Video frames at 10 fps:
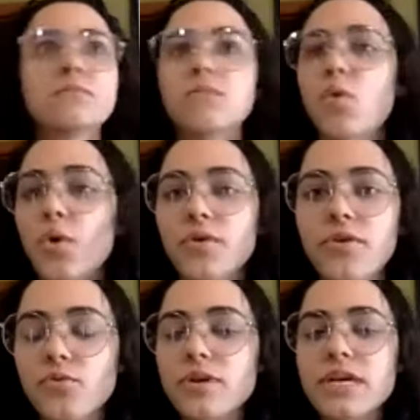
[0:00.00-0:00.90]
or
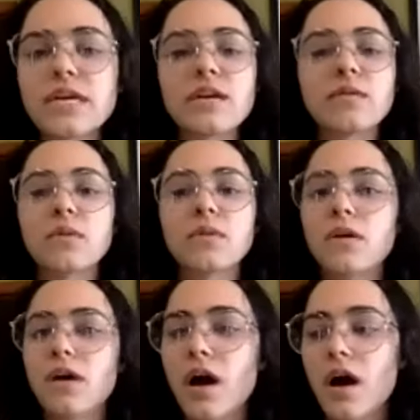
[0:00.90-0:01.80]
3
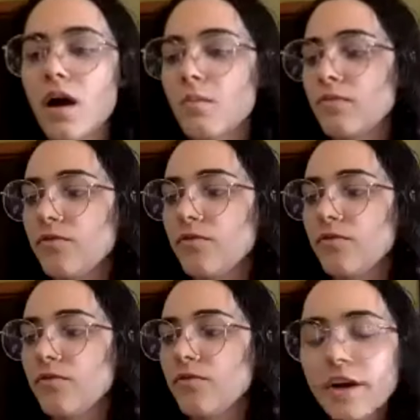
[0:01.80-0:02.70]

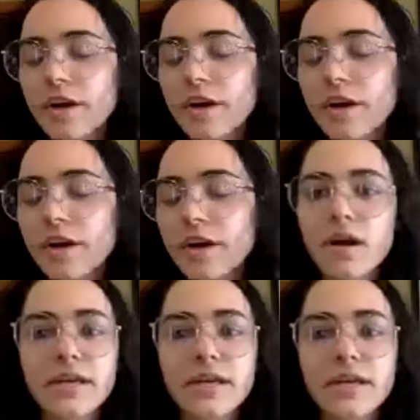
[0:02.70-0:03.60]
very highly
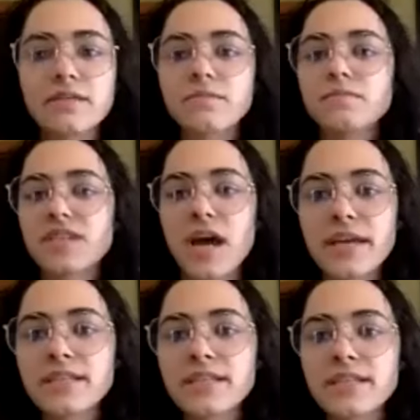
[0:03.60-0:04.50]
regarded
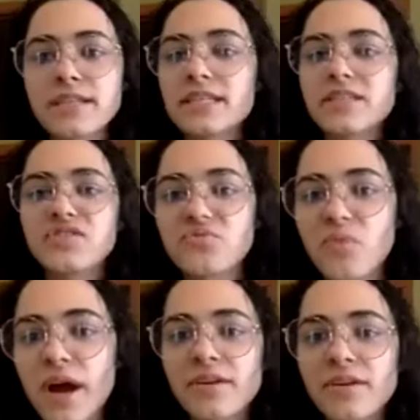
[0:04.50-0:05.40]
scientists,
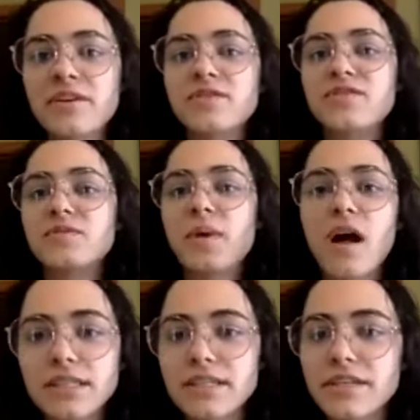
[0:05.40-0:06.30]
writers,
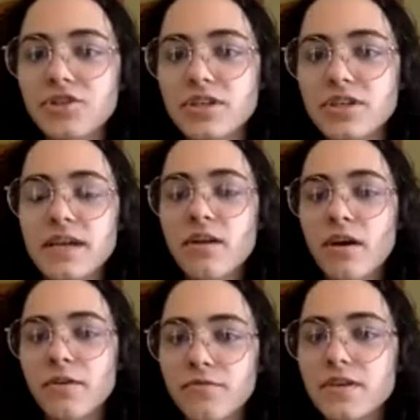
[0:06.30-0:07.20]
politicians in
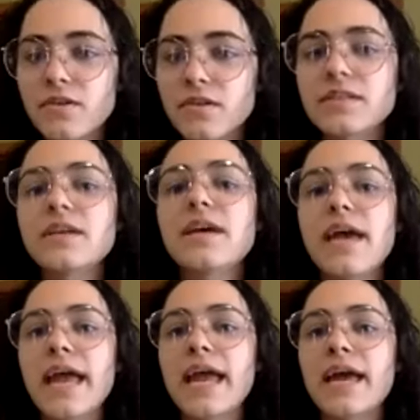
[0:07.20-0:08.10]
our fields,
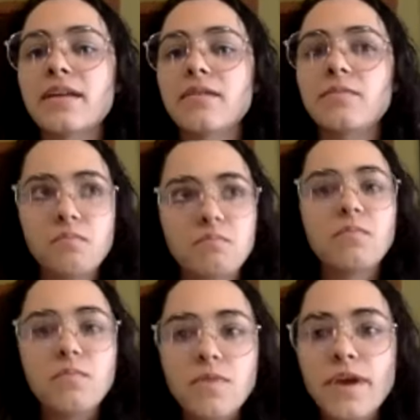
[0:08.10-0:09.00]
and
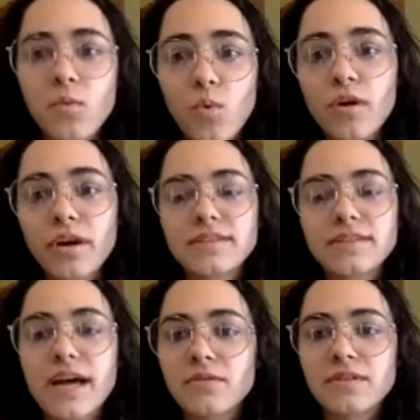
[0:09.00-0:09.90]
their work
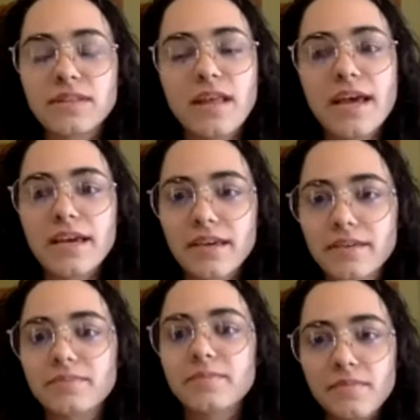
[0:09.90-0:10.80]
sounds like
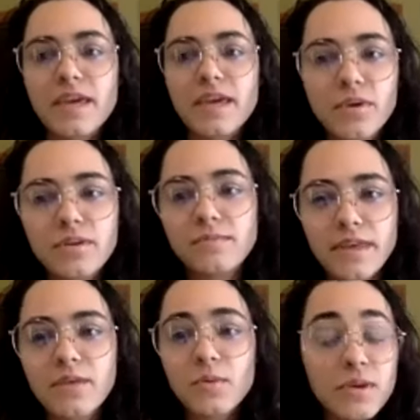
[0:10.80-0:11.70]
they would
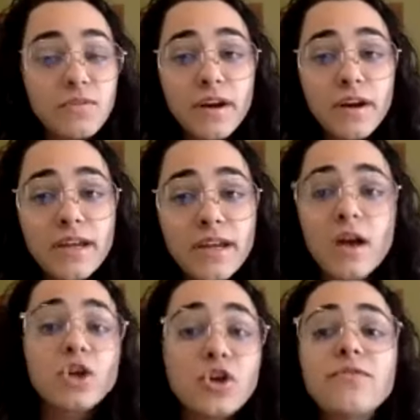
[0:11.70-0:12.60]
be
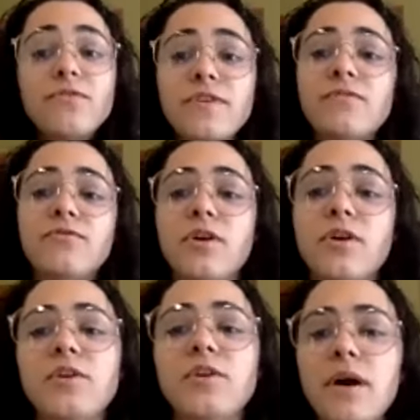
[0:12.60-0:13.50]
a good fit for
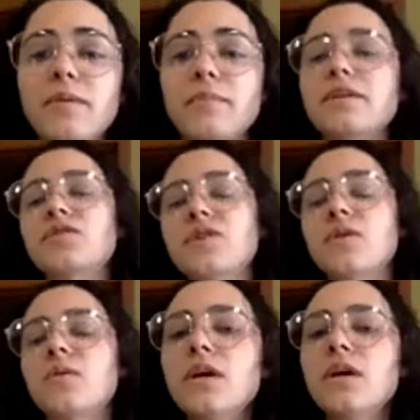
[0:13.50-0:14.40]
our department. So